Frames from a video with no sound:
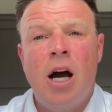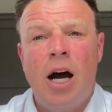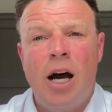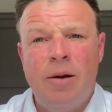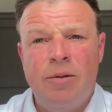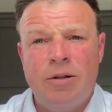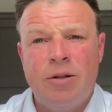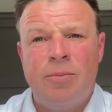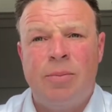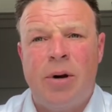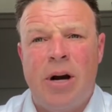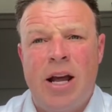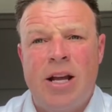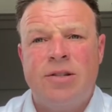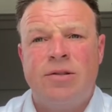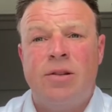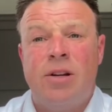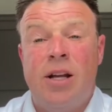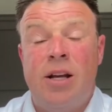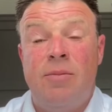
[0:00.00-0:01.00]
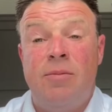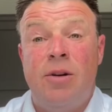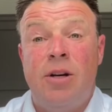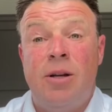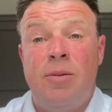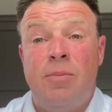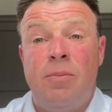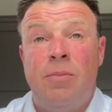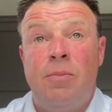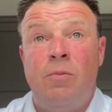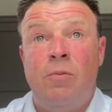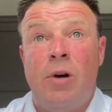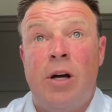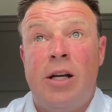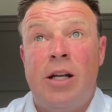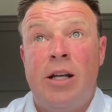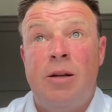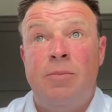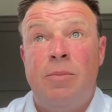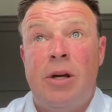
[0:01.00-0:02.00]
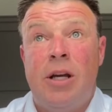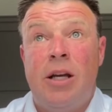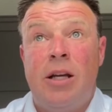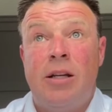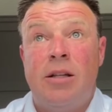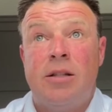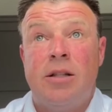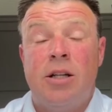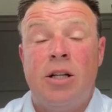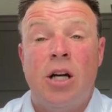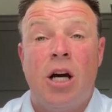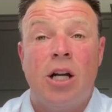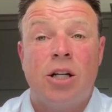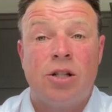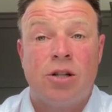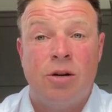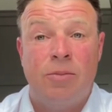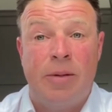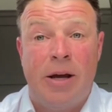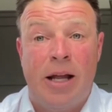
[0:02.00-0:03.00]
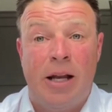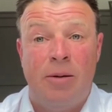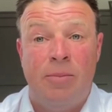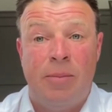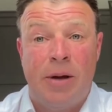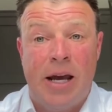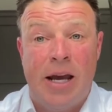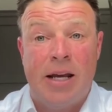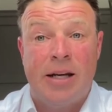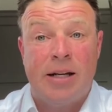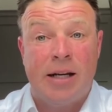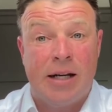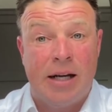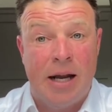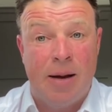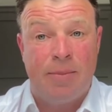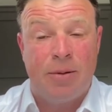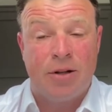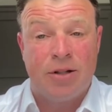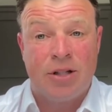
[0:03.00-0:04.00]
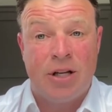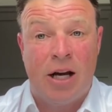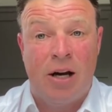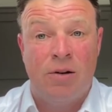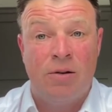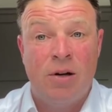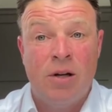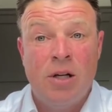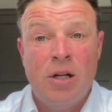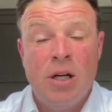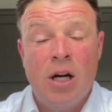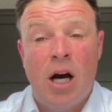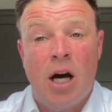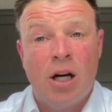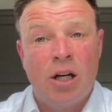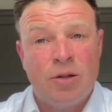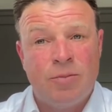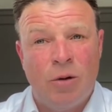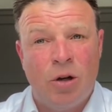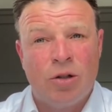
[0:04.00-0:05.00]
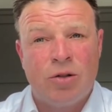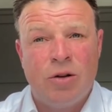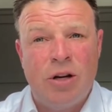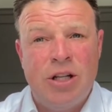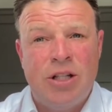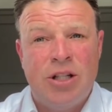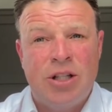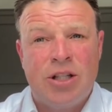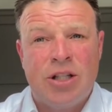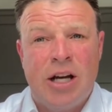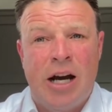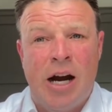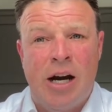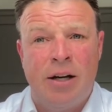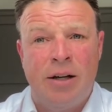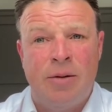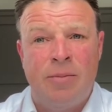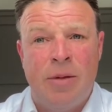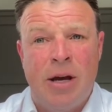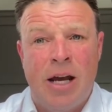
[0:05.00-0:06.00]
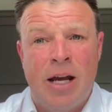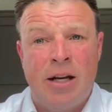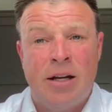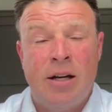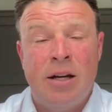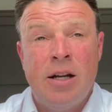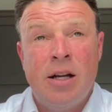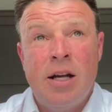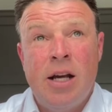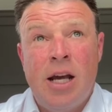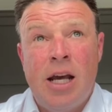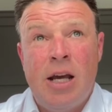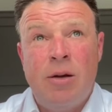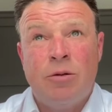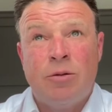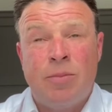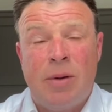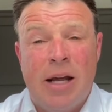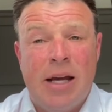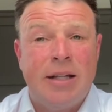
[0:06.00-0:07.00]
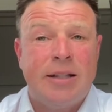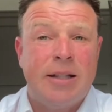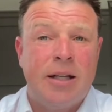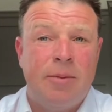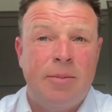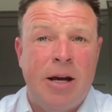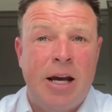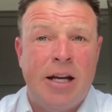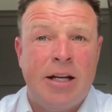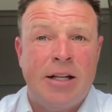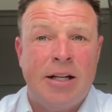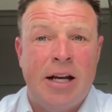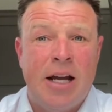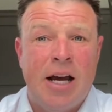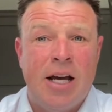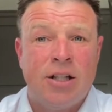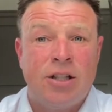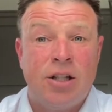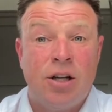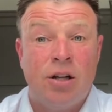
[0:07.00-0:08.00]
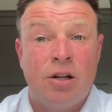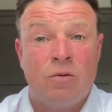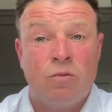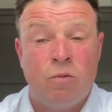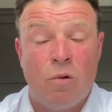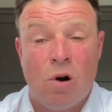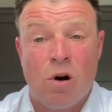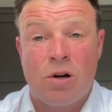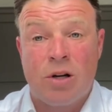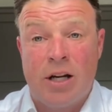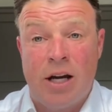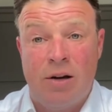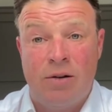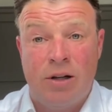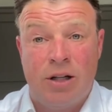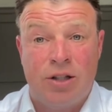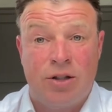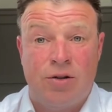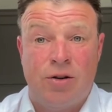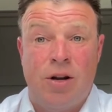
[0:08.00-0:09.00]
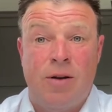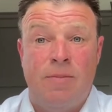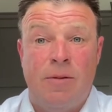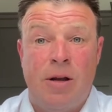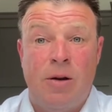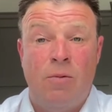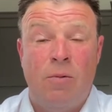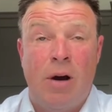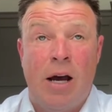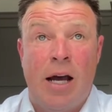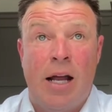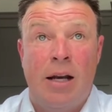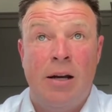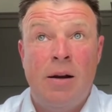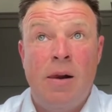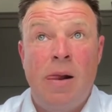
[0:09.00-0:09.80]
I was impressed with him when he beat Notre Belle Bait at Leopardstown on his most recent start in a maiden. He was placed in a maiden last year, that's worked out extremely well.